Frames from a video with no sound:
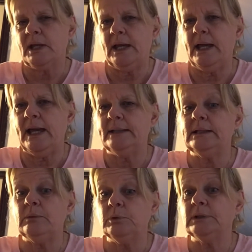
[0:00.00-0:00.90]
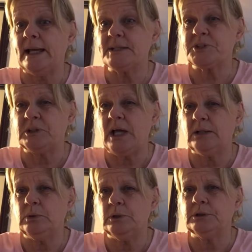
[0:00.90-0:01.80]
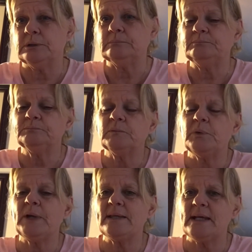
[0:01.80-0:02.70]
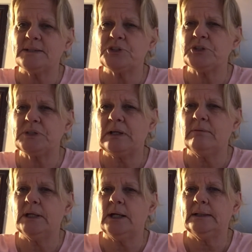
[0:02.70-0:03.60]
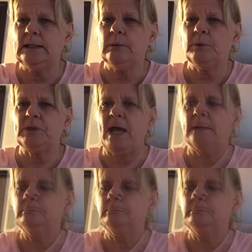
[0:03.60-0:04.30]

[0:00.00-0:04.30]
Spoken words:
And it will last a lot longer. Okay, that's just to give you an idea with that.